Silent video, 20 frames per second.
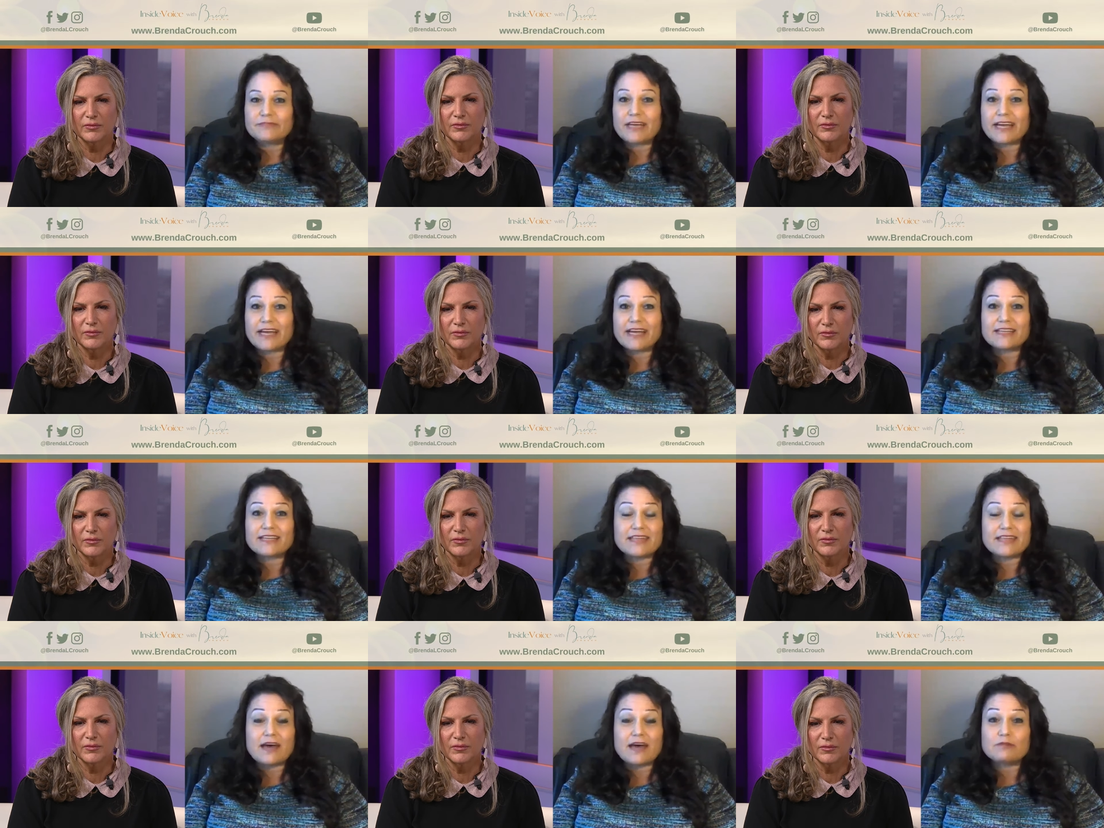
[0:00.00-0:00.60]
Speaker 1: I
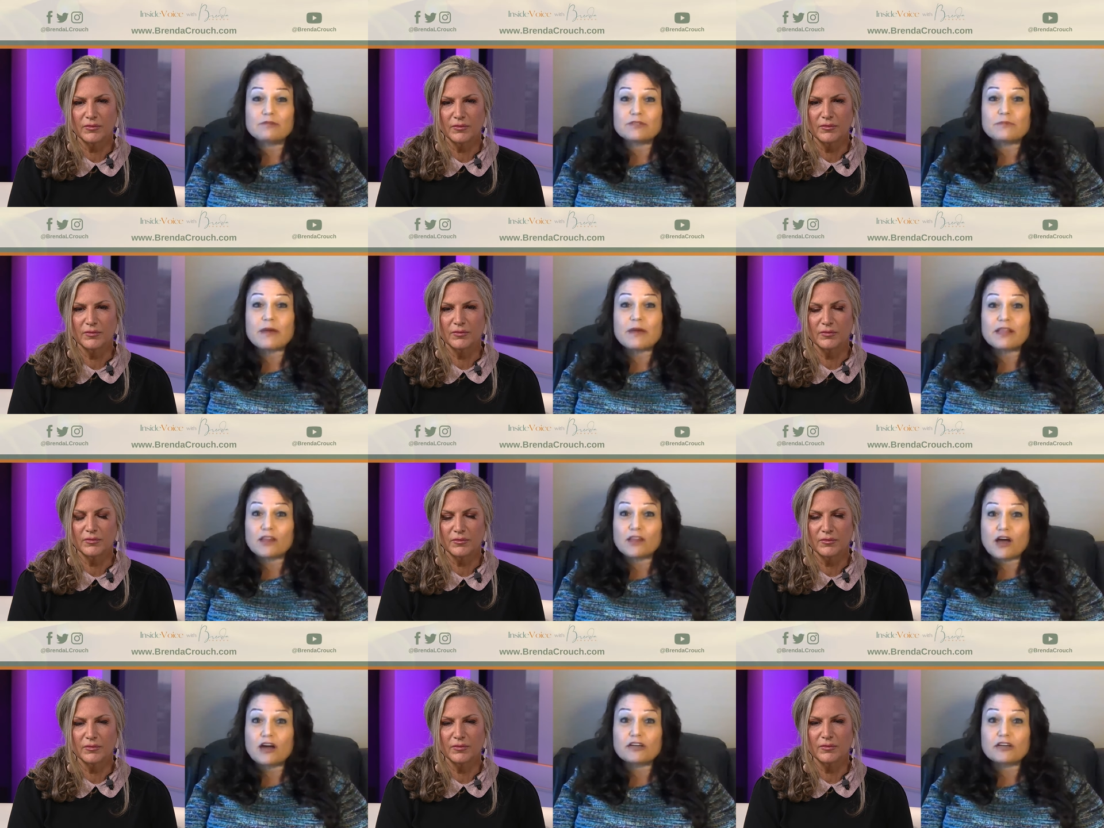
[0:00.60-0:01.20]
guess that was
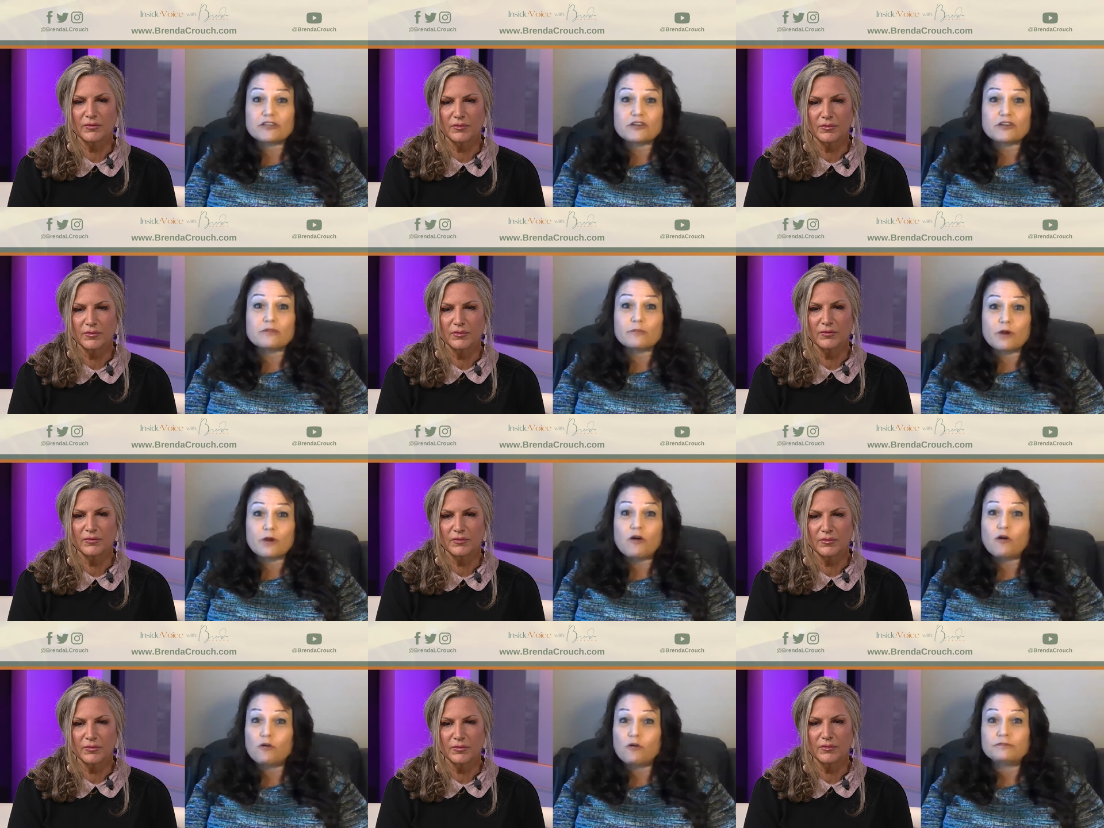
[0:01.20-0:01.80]
my
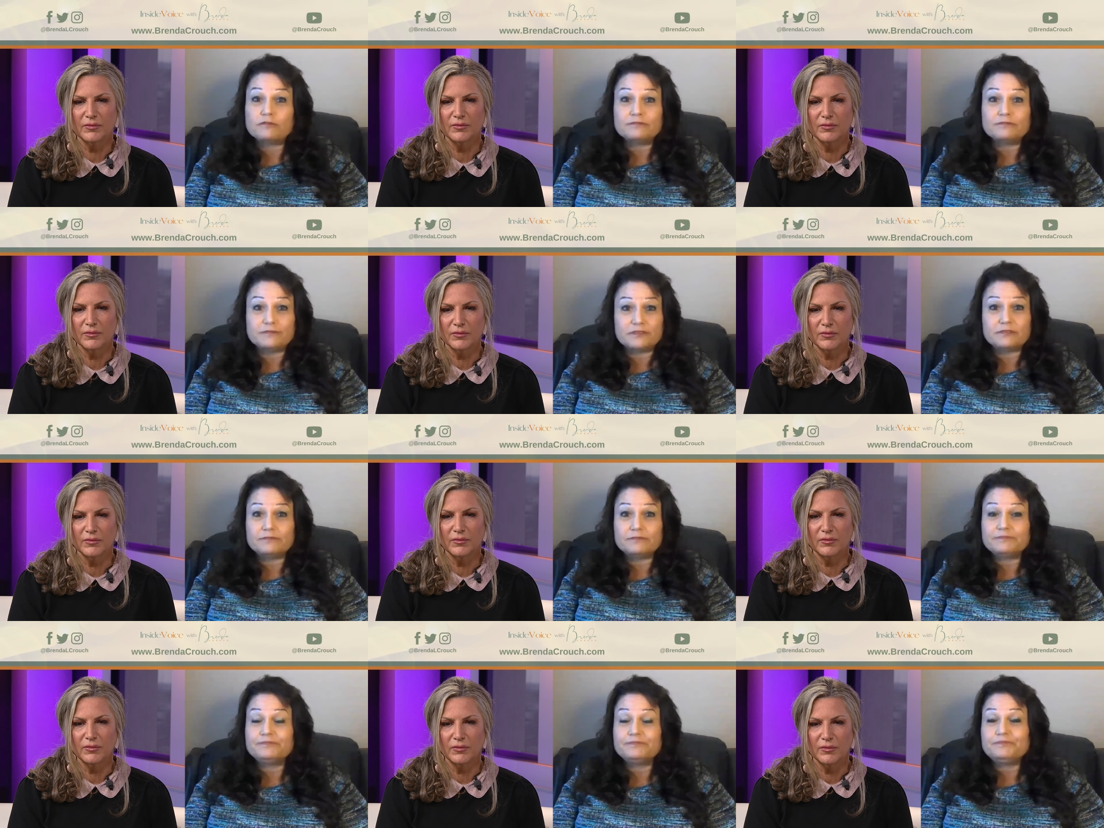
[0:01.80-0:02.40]
long-term goal.
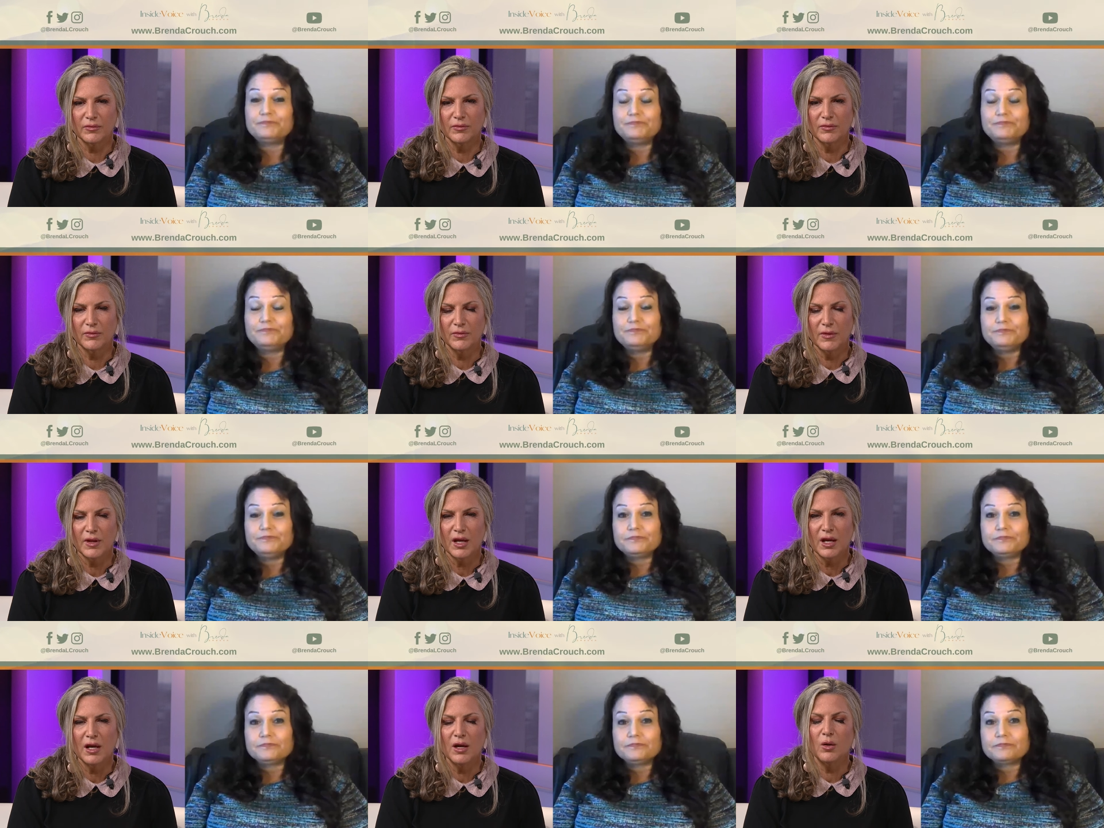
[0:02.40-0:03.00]

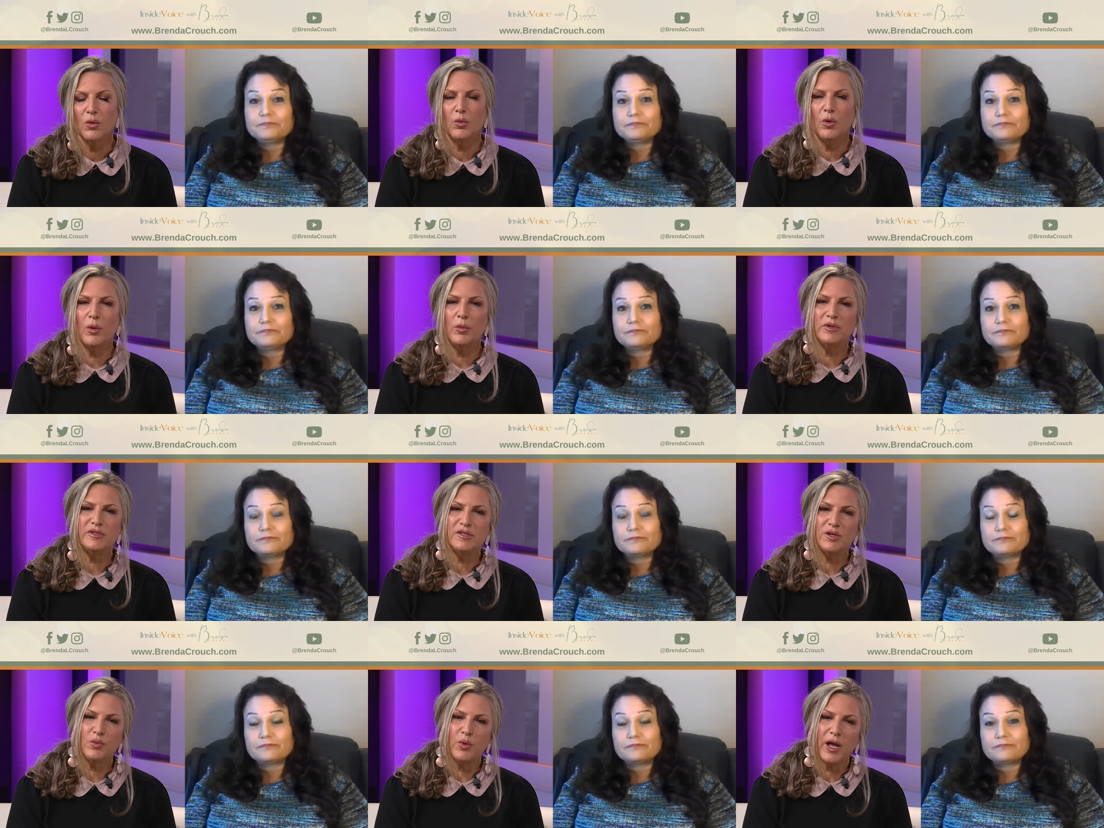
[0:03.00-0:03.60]
What
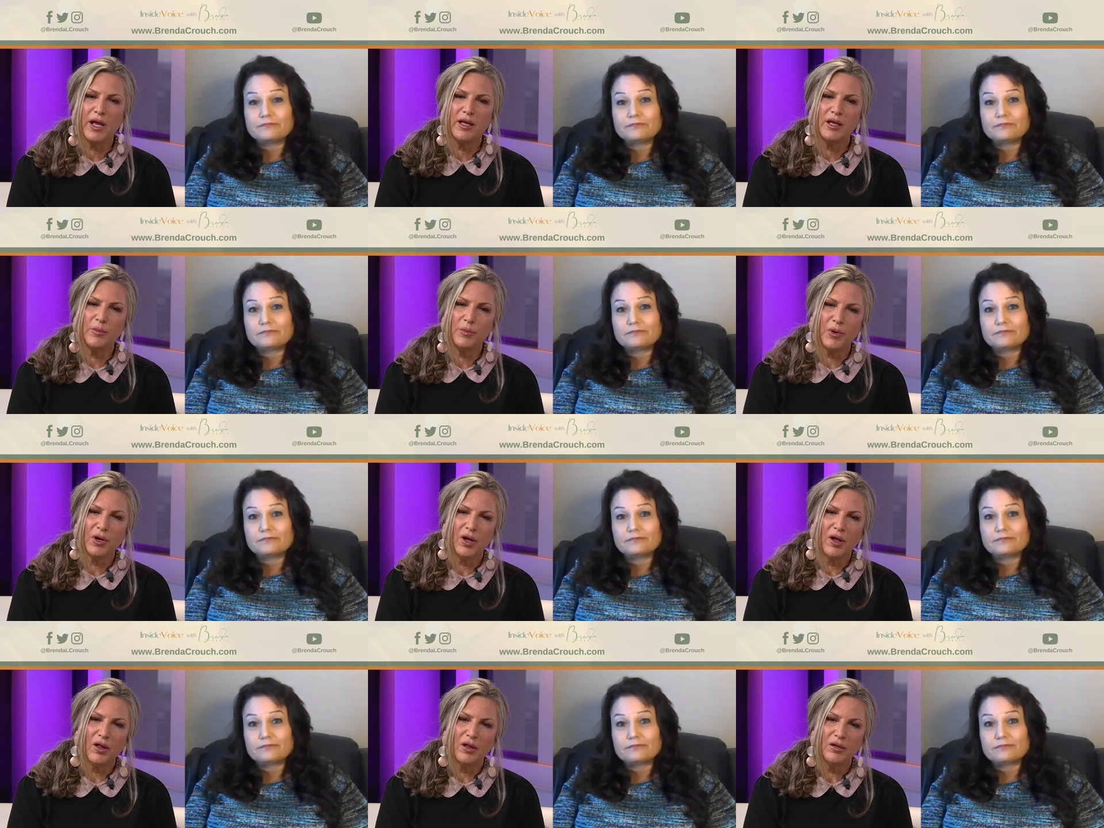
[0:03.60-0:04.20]
was your wake-up
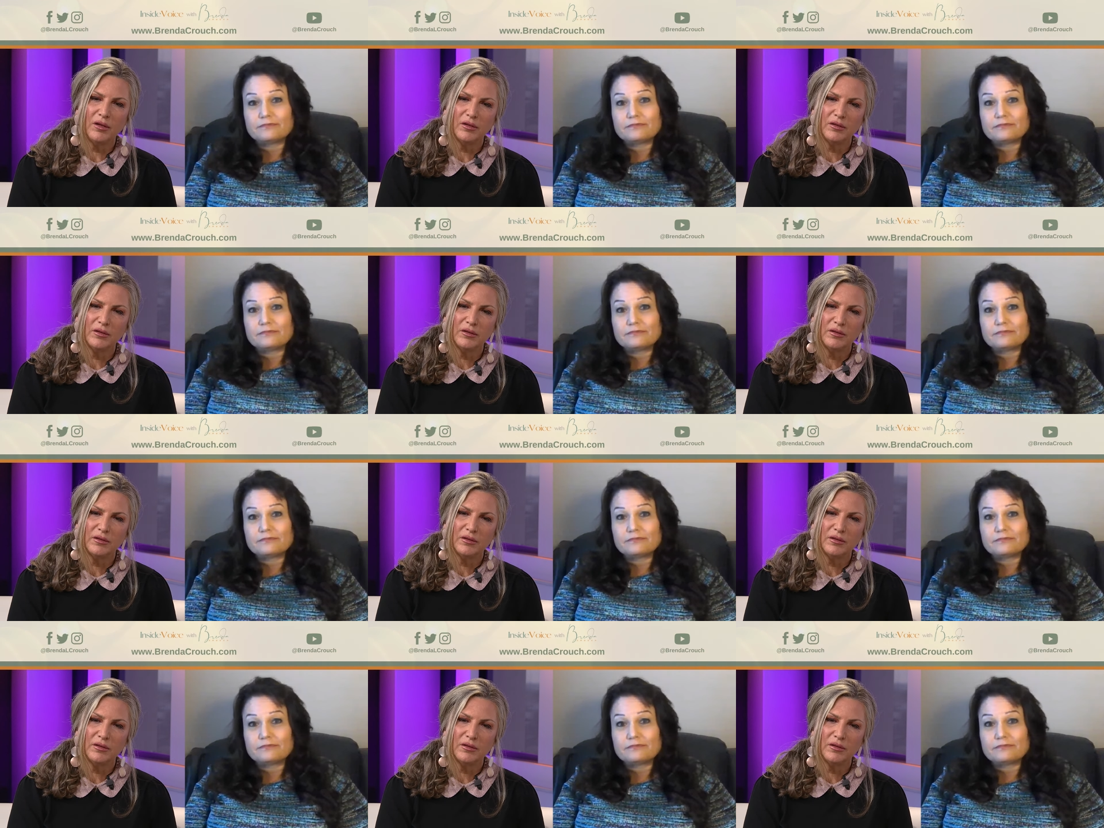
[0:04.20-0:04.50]
call?